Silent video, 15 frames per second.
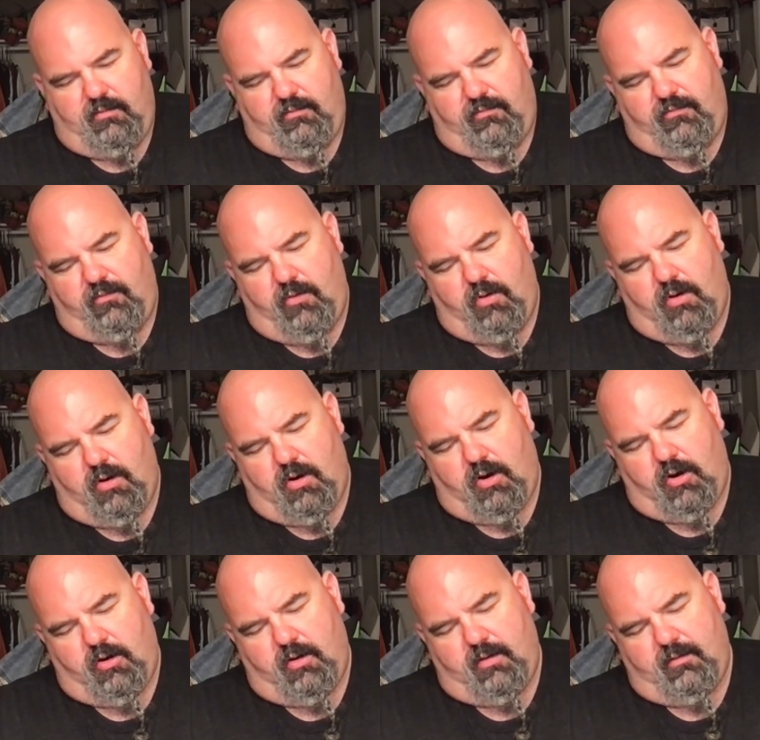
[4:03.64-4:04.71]

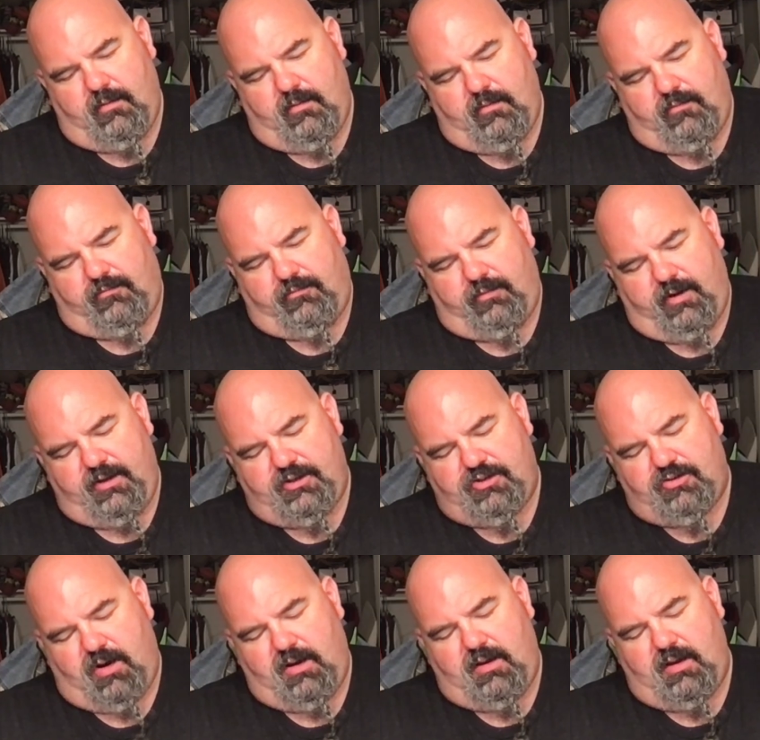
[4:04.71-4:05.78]
for free
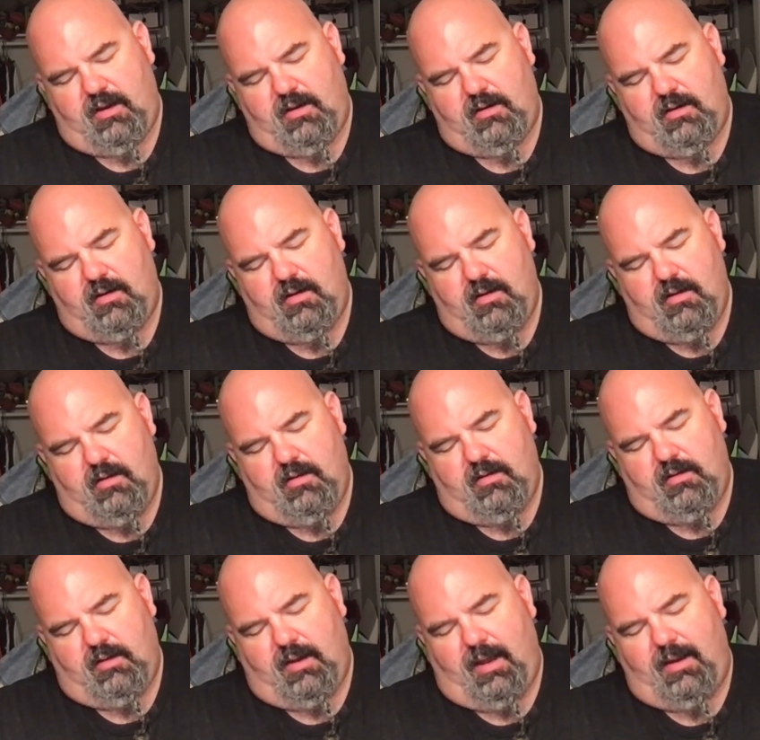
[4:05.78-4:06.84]
Strike King
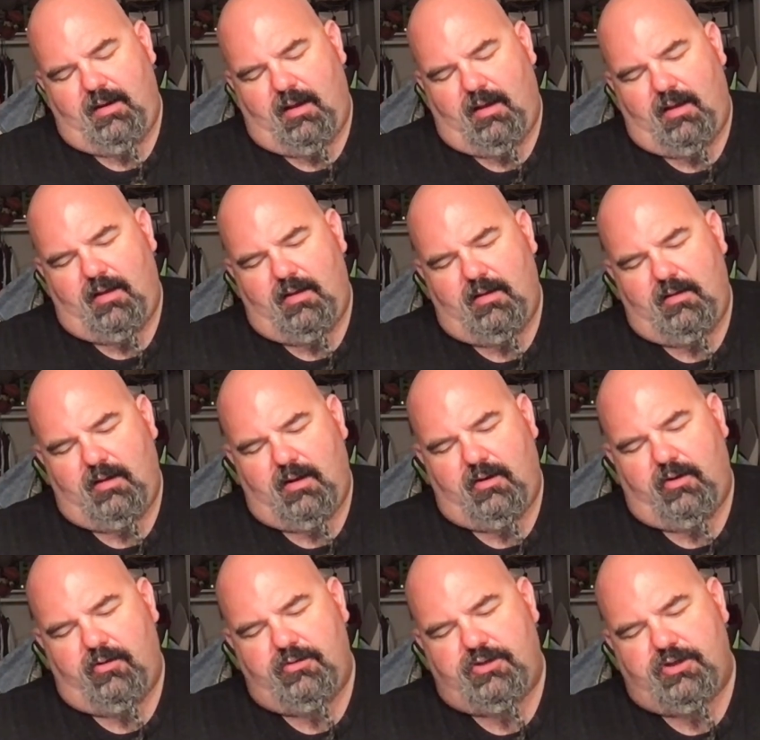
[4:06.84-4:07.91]
Ned
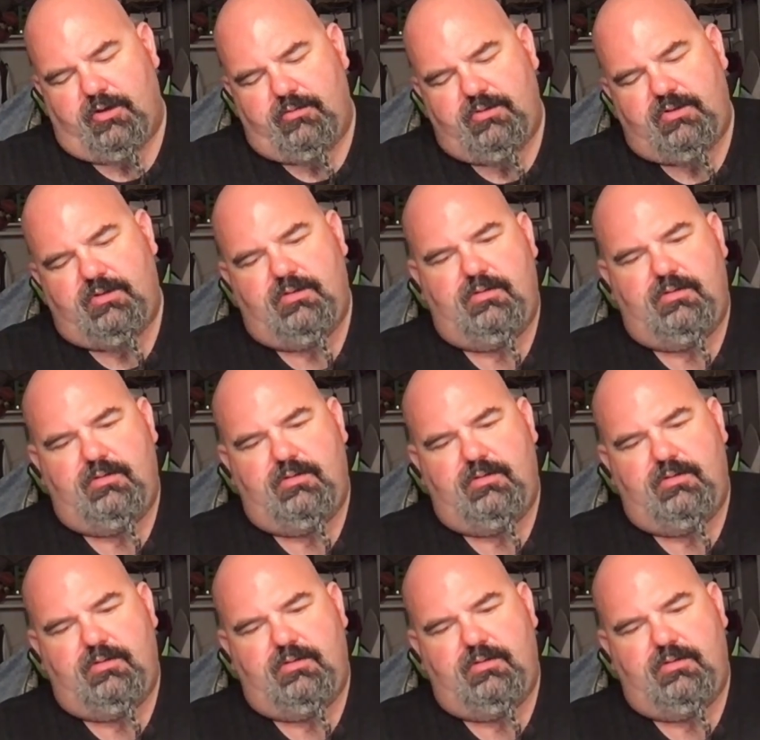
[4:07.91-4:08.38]
Ochos.